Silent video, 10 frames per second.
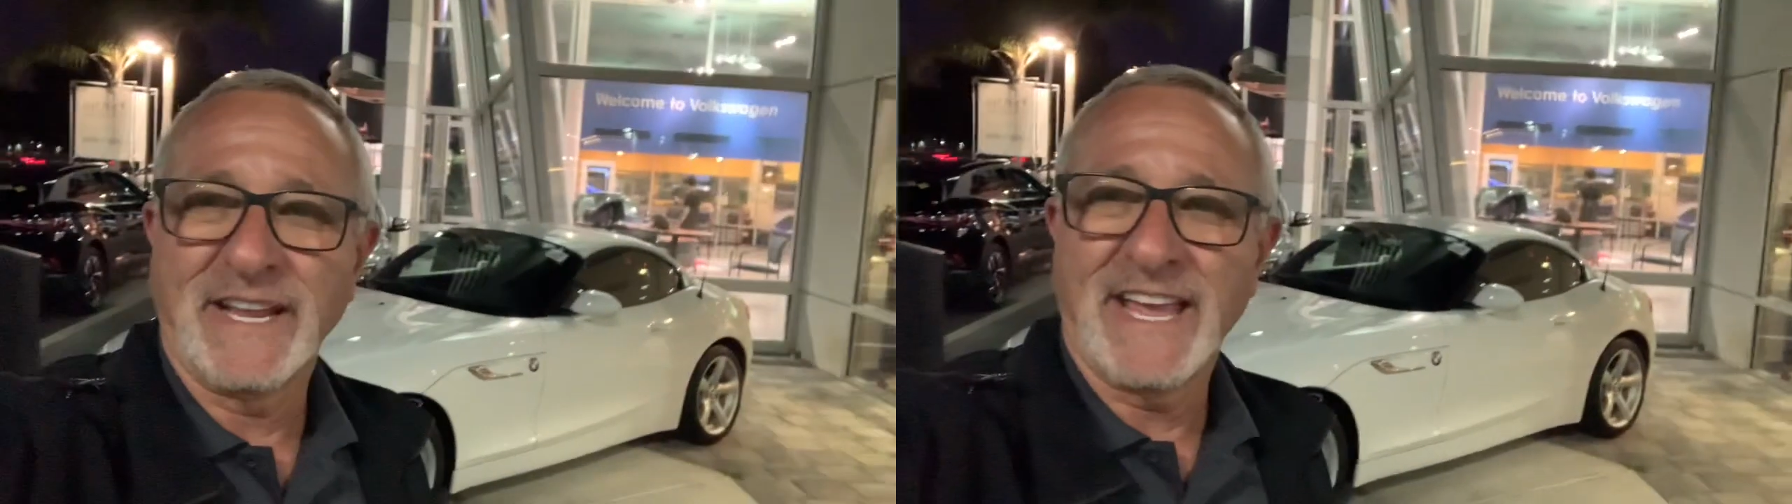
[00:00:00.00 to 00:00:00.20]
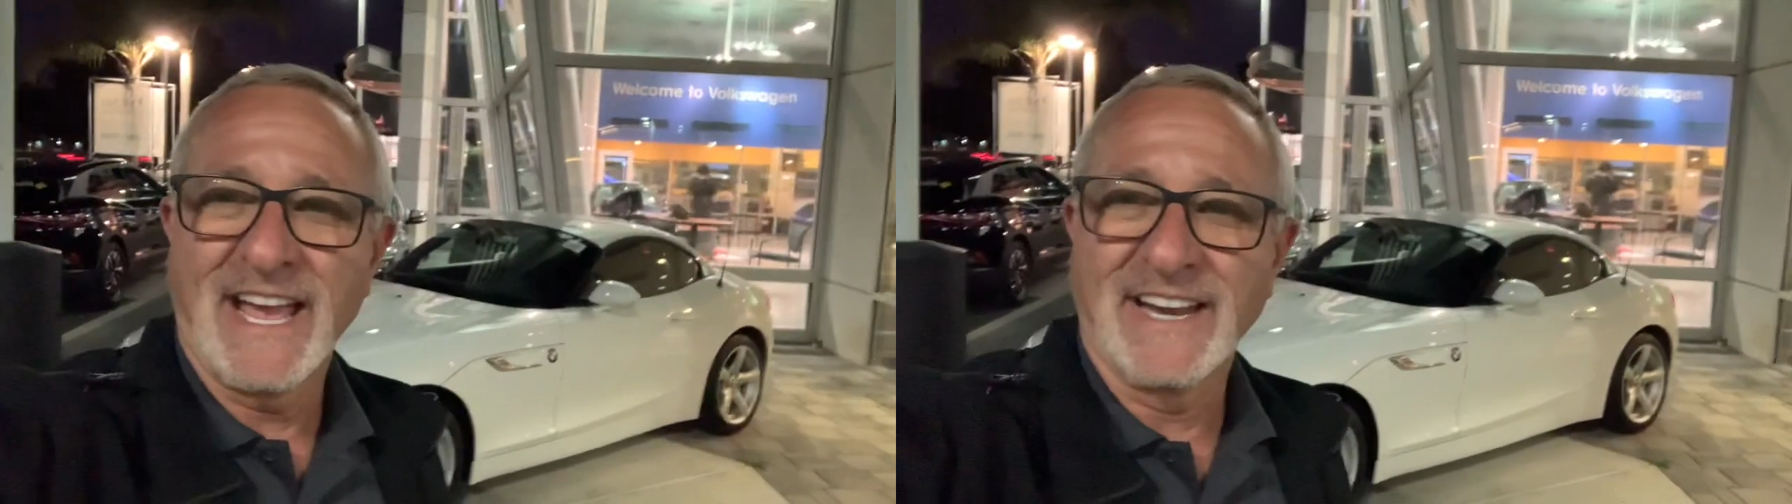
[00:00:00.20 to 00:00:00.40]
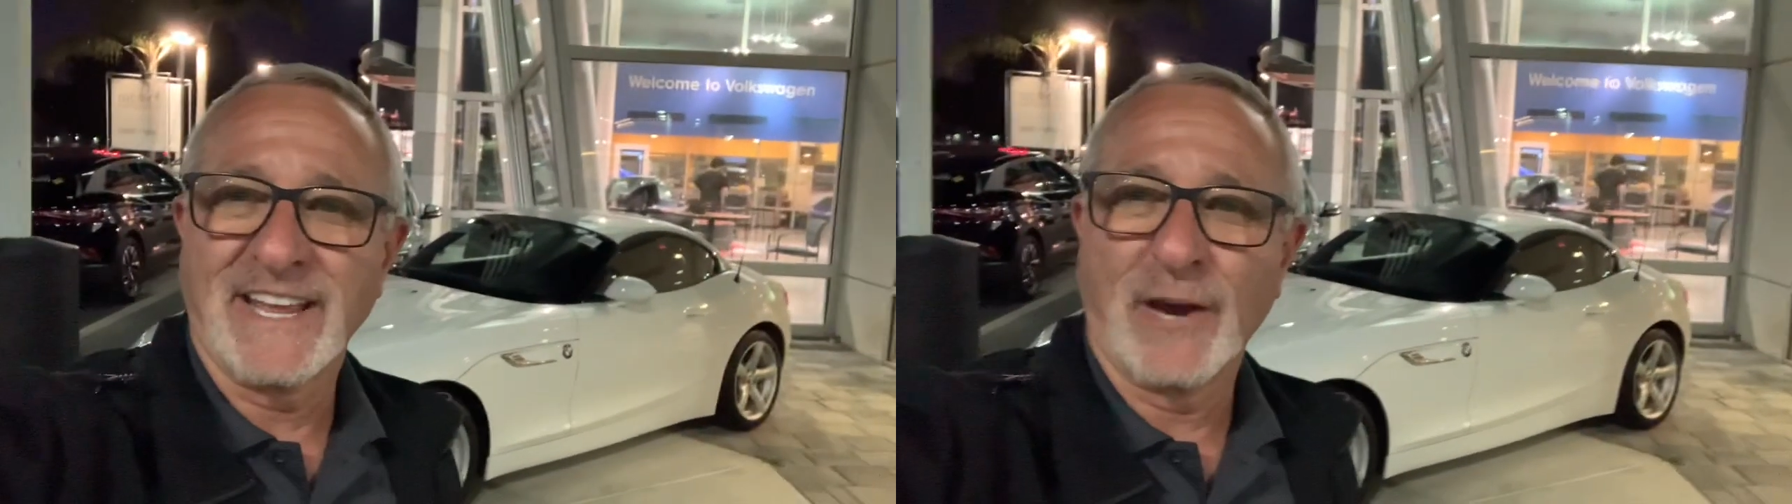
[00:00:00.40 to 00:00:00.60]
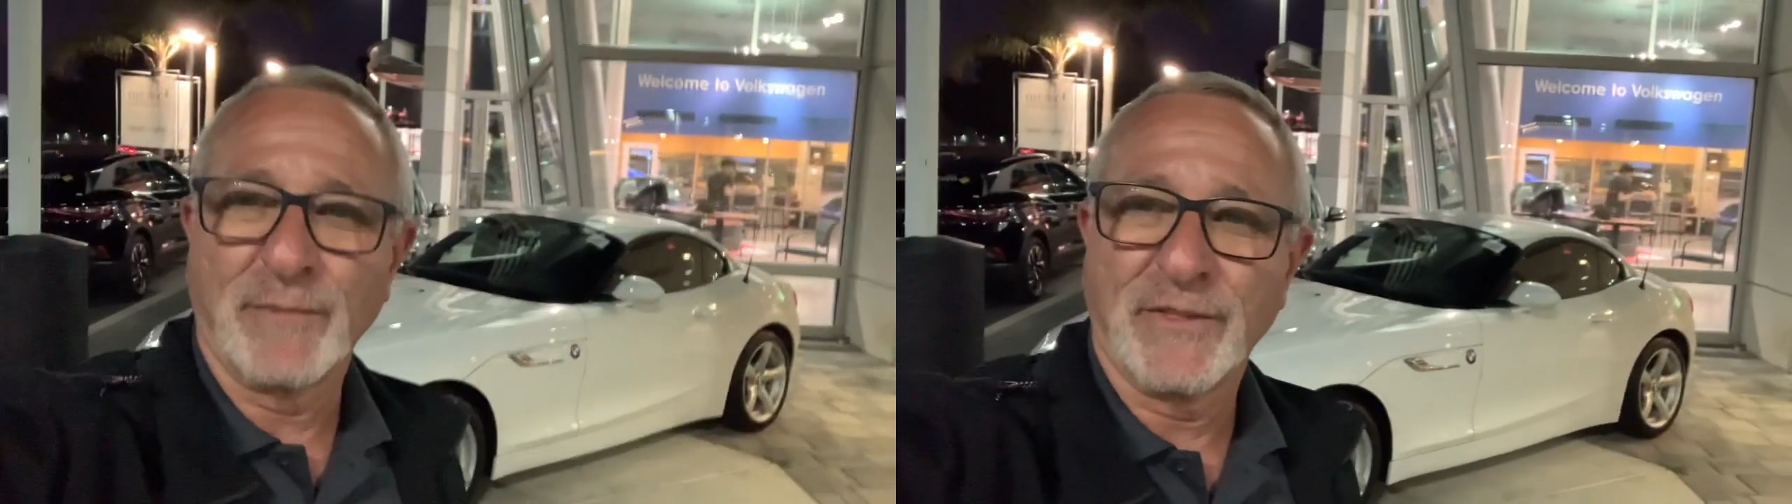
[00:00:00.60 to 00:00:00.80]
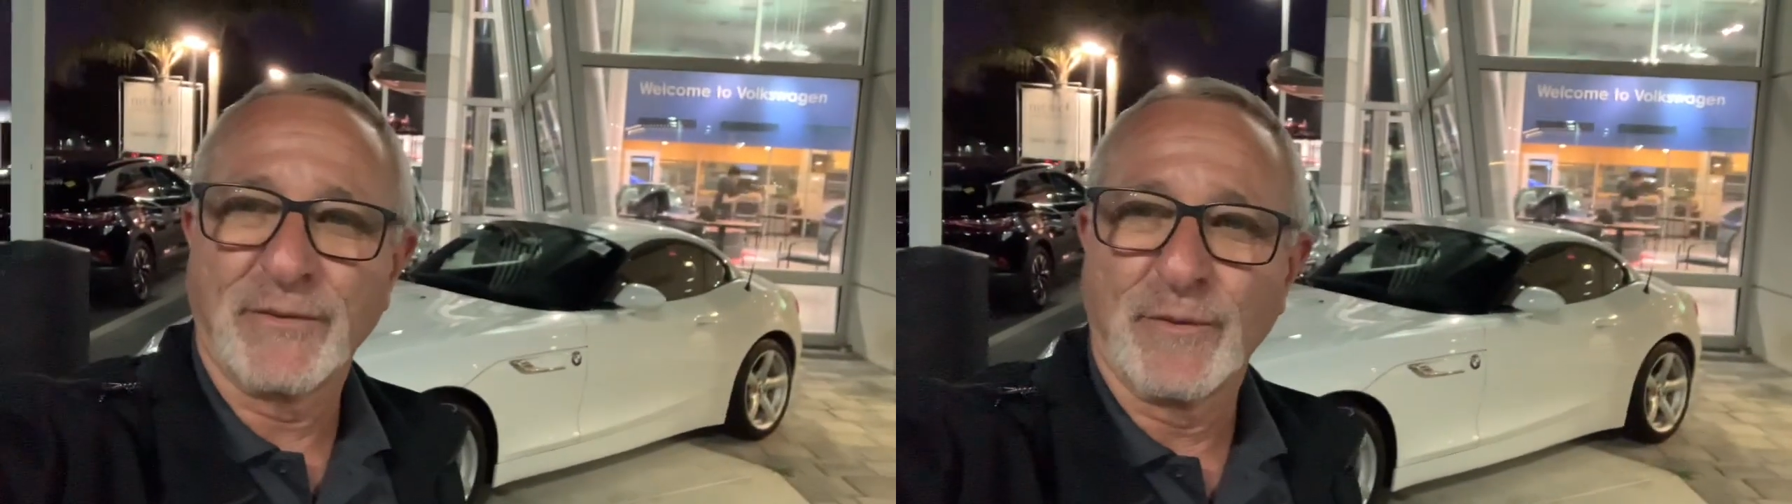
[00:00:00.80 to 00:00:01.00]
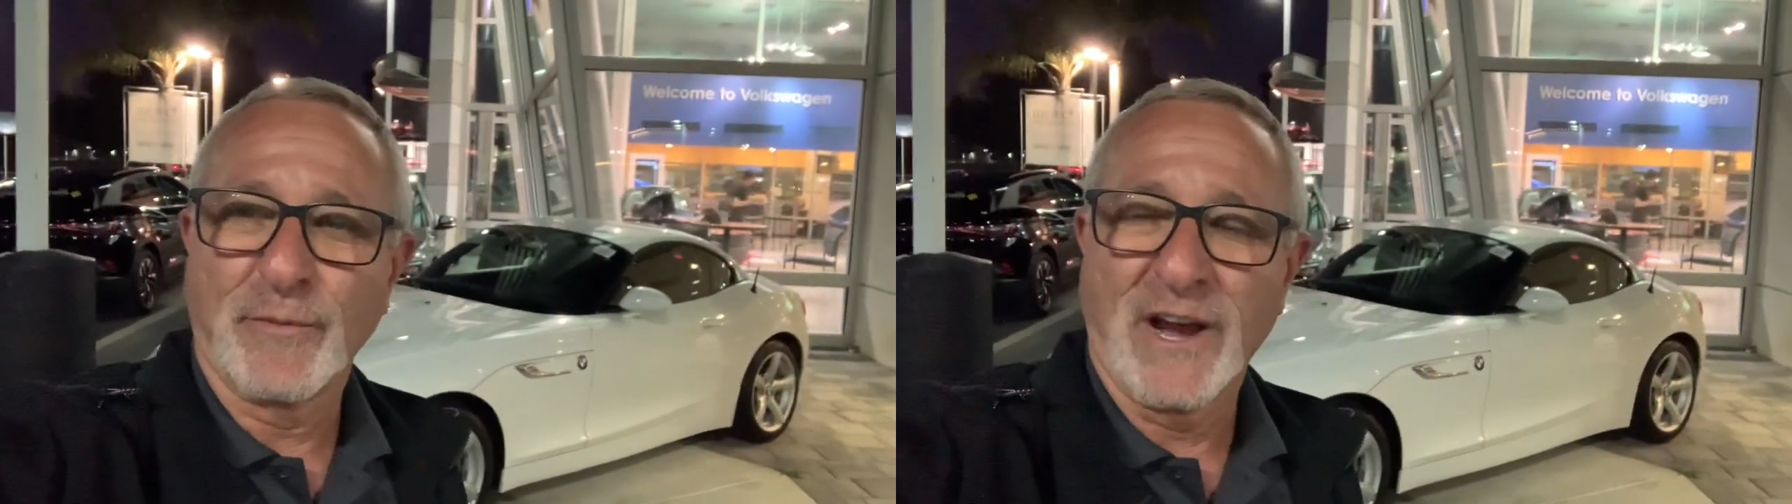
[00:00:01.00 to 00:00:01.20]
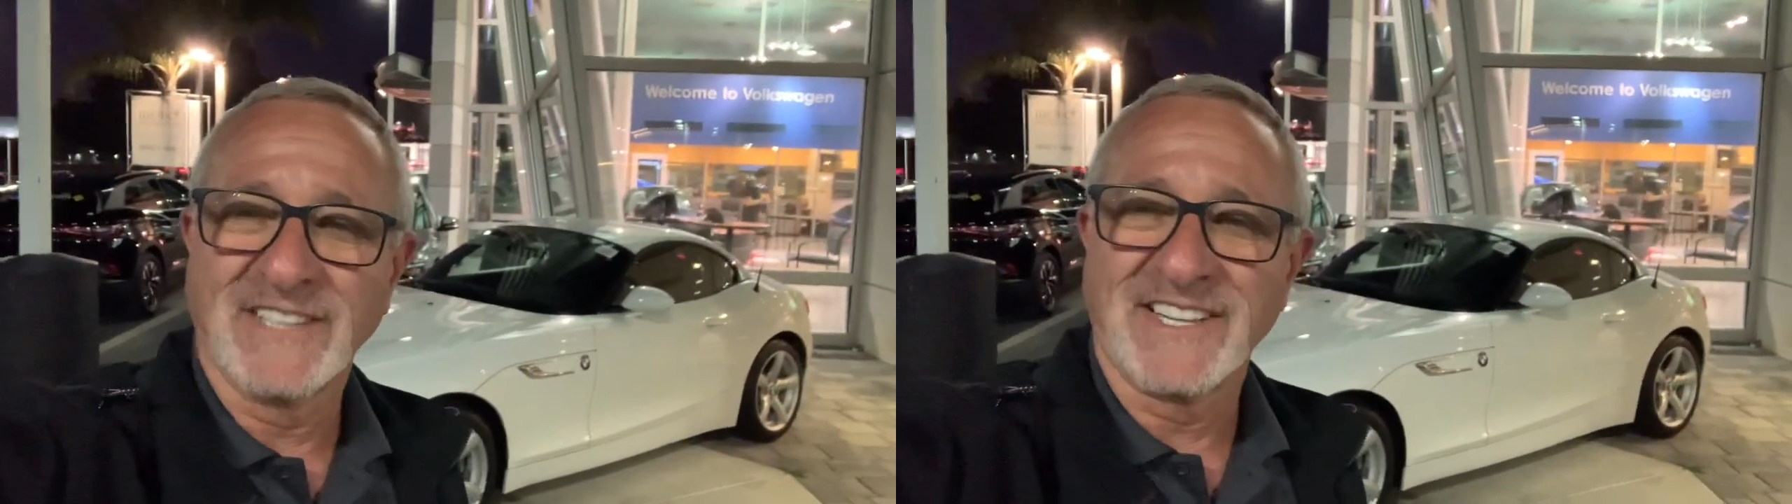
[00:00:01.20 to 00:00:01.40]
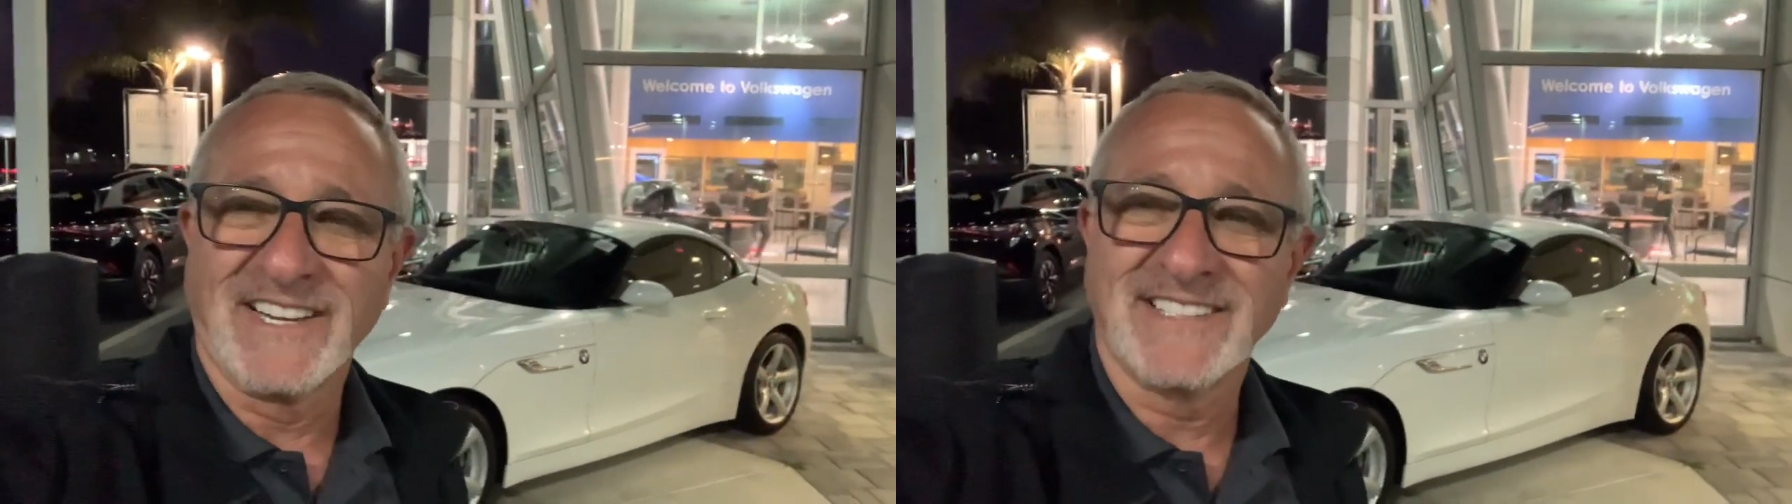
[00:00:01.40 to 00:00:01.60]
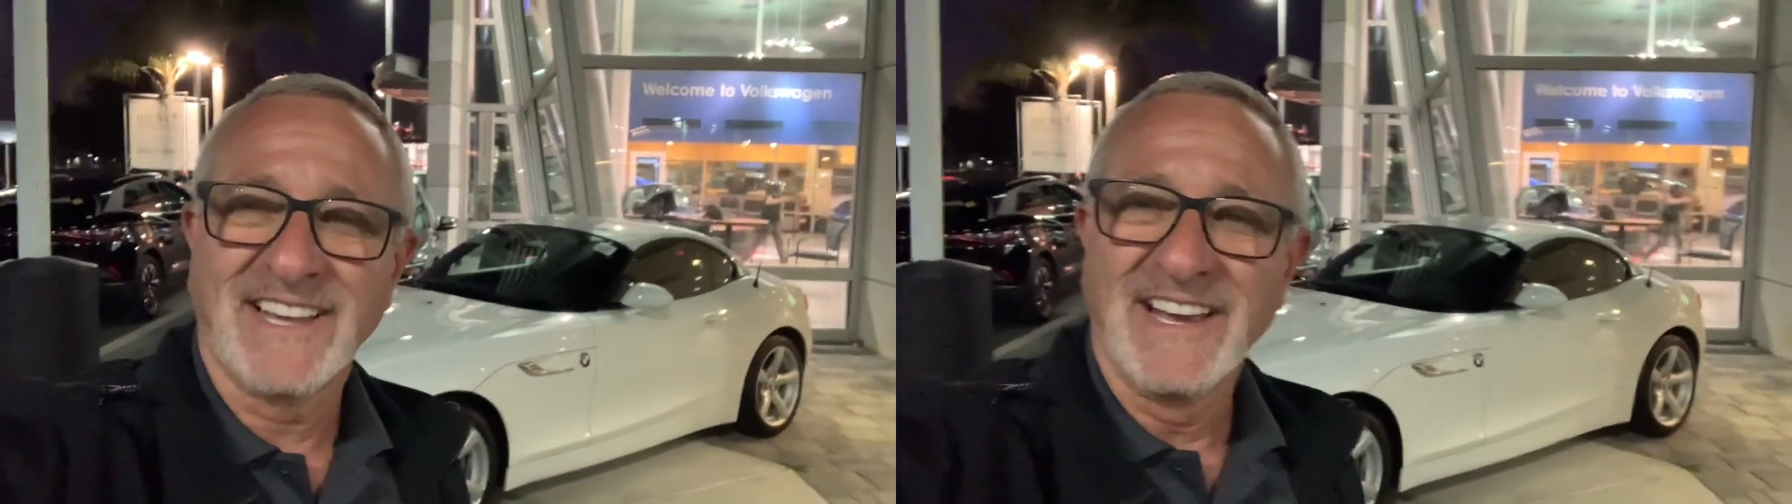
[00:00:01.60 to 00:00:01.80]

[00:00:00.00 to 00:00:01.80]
can to help you through the process.